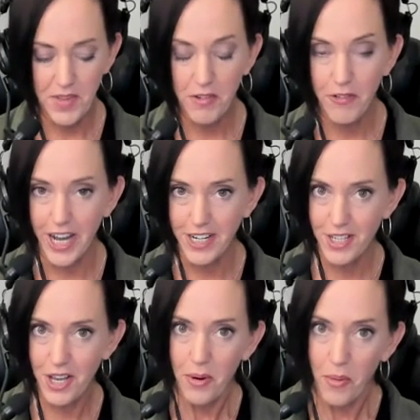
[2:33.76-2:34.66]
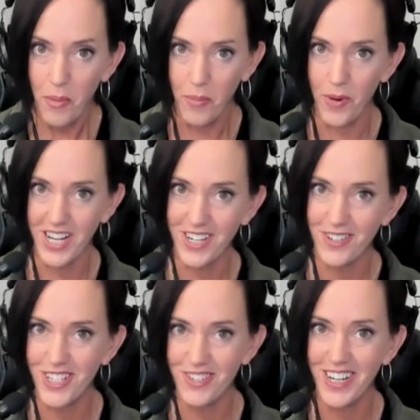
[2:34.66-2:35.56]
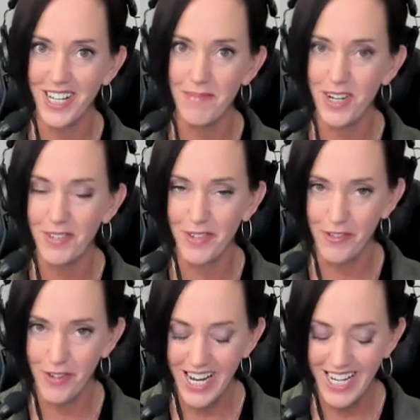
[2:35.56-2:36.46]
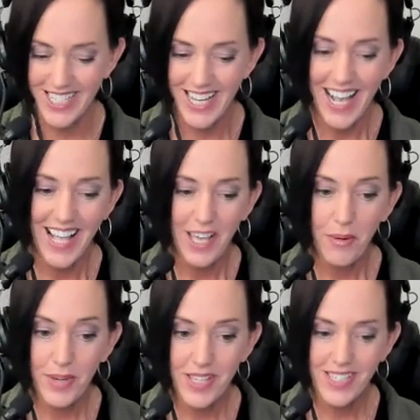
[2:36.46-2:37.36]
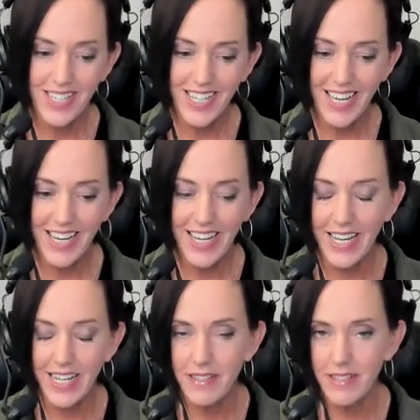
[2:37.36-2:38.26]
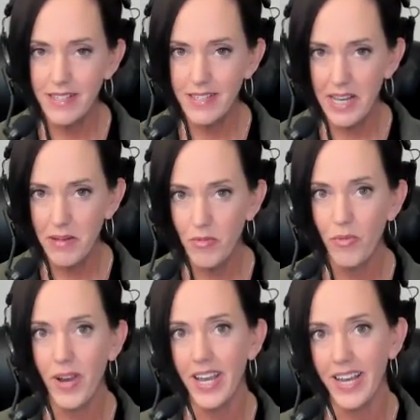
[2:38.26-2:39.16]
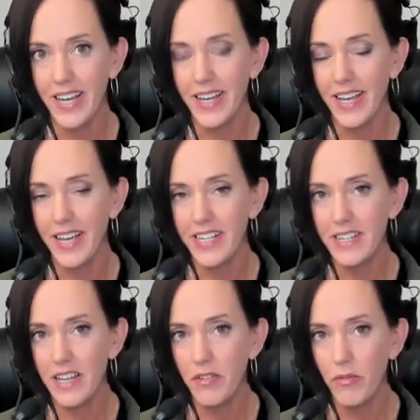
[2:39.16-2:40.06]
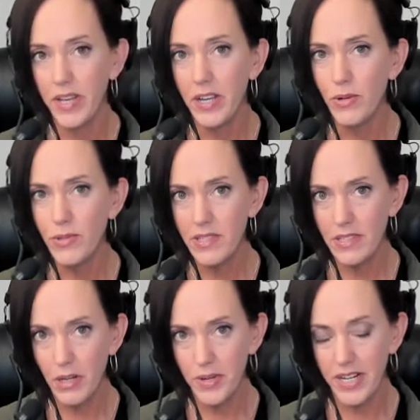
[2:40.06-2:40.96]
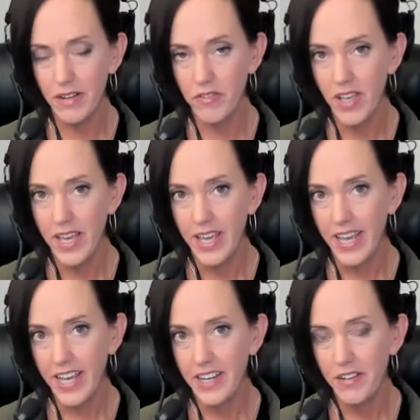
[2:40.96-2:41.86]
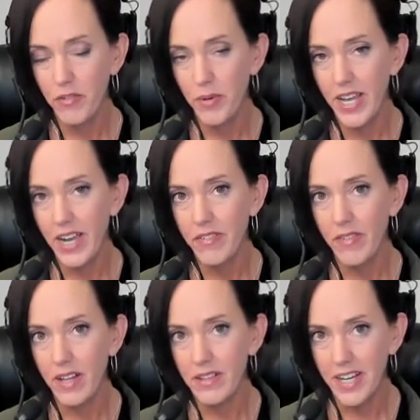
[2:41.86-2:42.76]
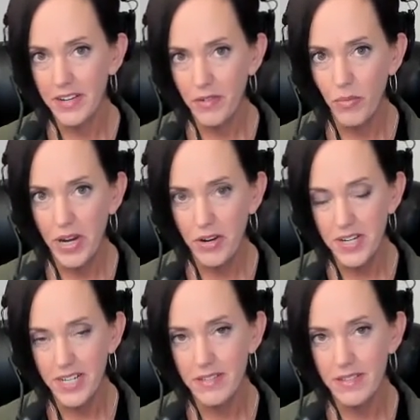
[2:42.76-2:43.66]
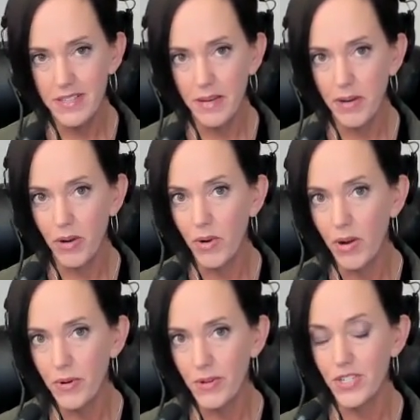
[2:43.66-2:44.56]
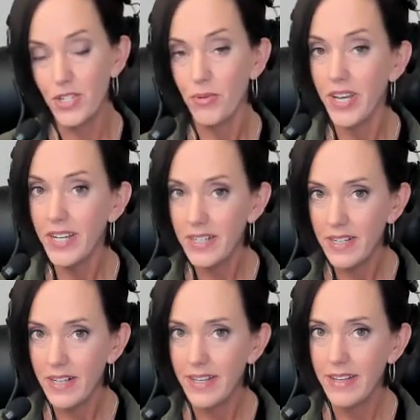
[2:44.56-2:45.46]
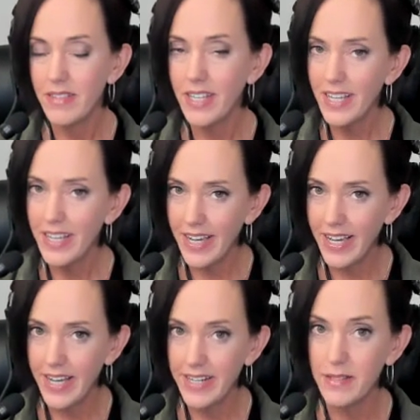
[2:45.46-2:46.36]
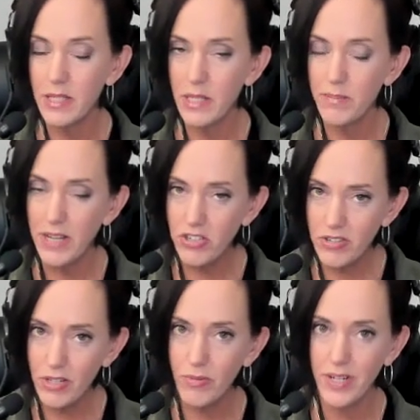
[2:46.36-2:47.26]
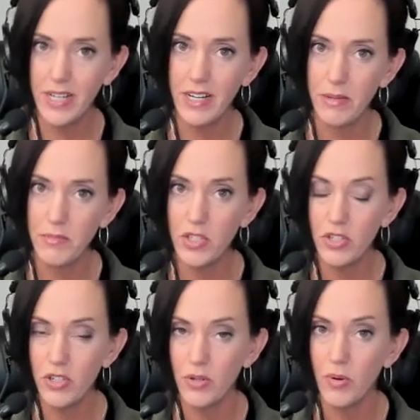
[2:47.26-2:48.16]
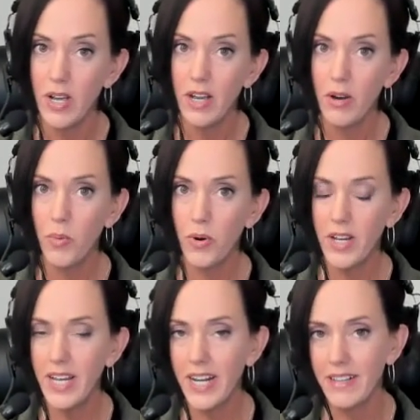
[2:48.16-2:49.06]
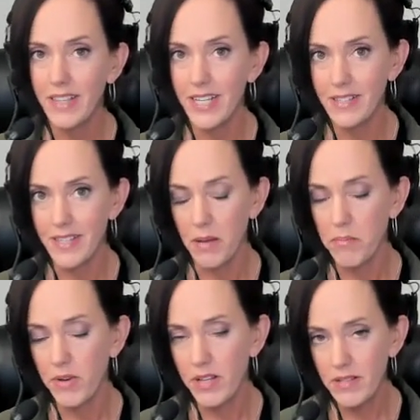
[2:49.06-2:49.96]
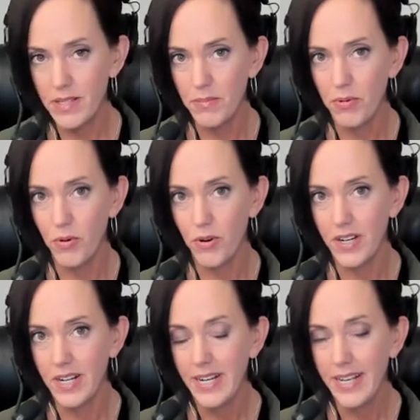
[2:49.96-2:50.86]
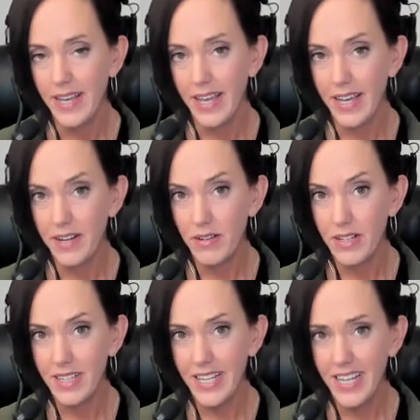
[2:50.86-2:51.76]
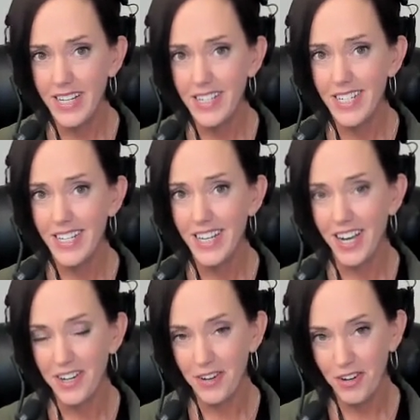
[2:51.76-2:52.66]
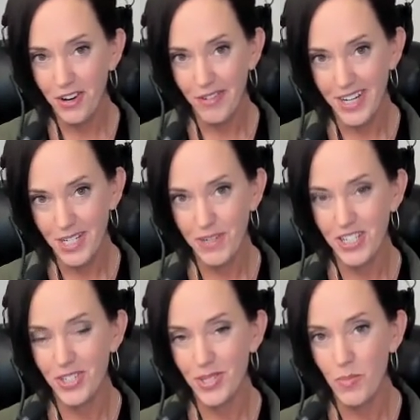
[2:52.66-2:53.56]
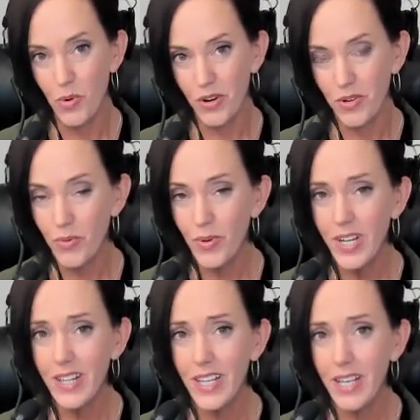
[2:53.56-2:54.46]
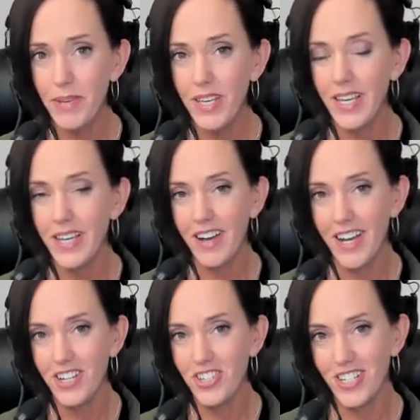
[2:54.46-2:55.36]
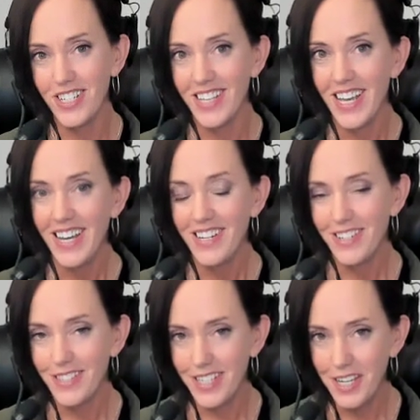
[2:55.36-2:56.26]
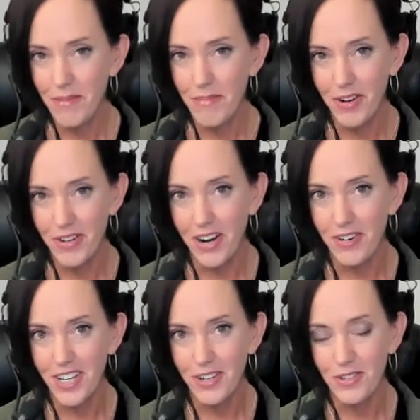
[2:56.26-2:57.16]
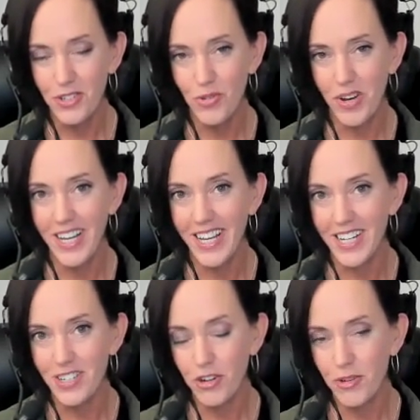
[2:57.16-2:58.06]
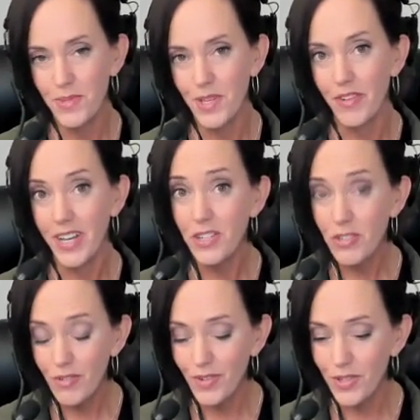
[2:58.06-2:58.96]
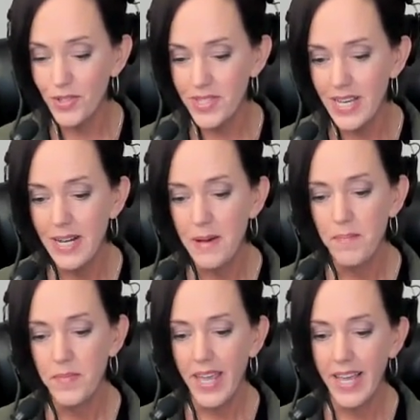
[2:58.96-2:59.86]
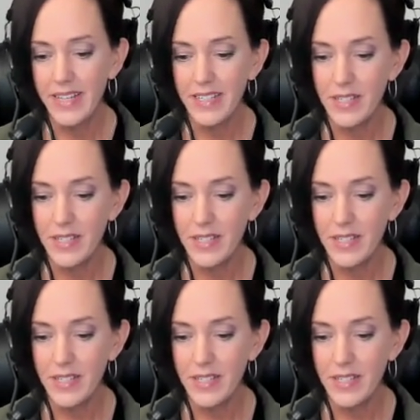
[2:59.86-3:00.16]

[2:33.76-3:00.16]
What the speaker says: affect what you're doing in the middle of a phrase. With singing, it's the same way. And if we go slow enough and if we have a lot of awareness about what we're doing and thinking ahead, especially when it comes to working on things like breath support and landing on our correct pitches more and really being conscious to think about our ear training in terms of intervals and